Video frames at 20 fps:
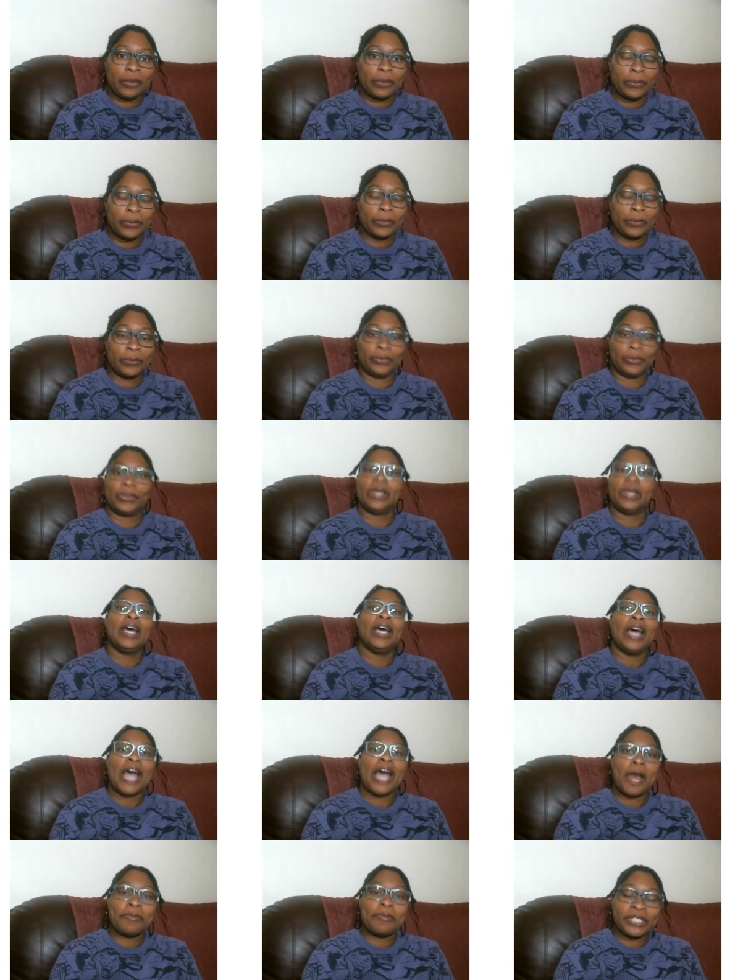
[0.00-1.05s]
Whew.
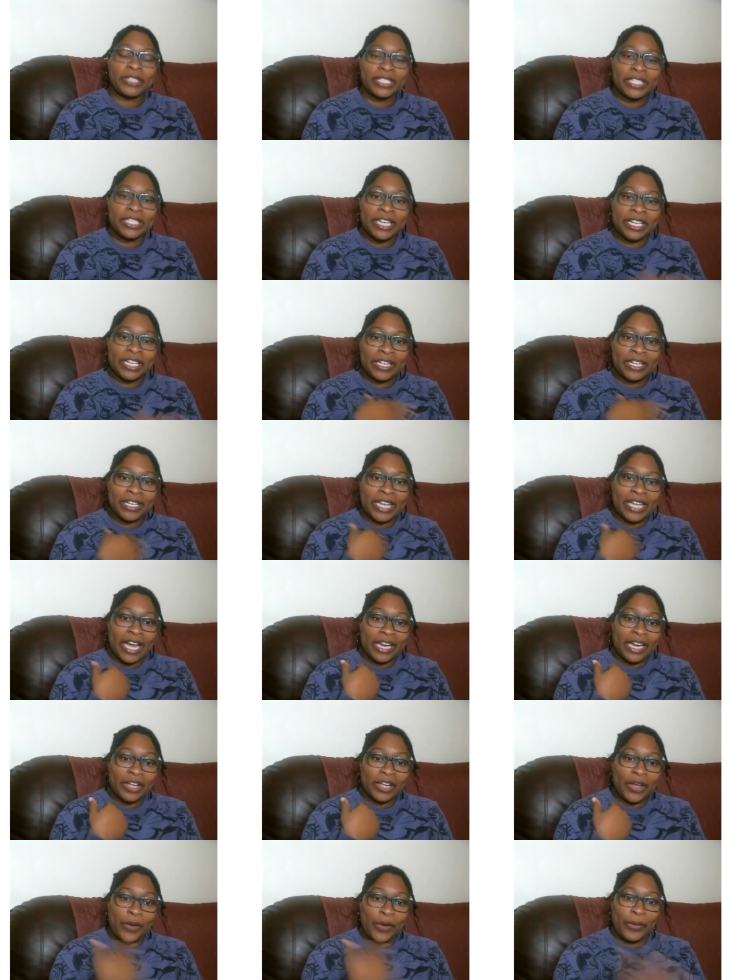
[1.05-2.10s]
I'm just gonna kind
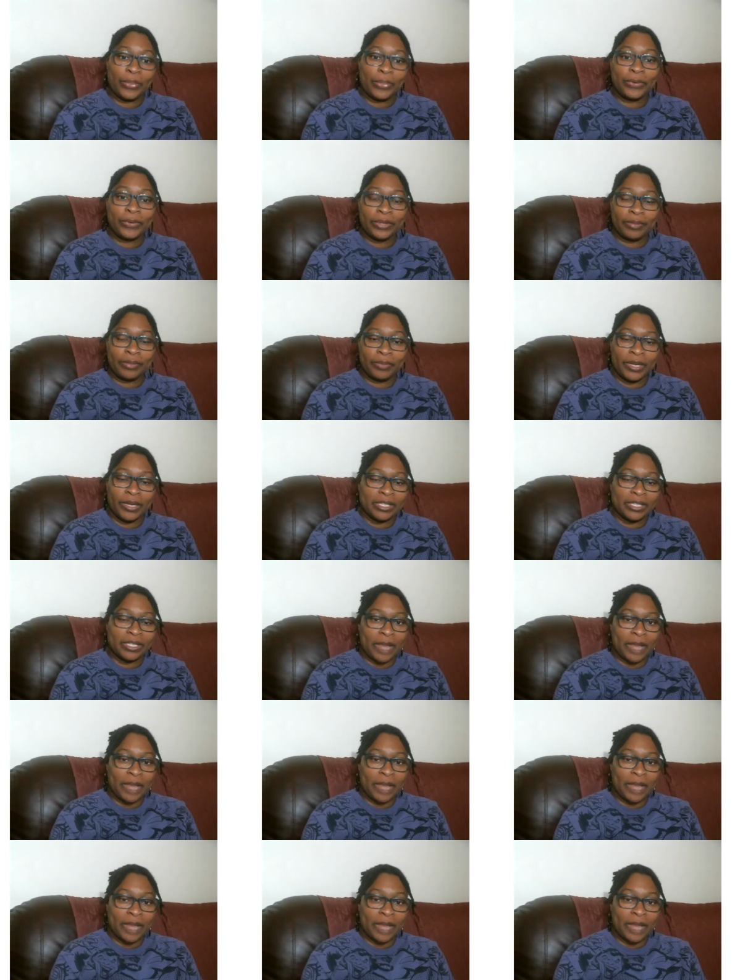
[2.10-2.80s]
of go through the books.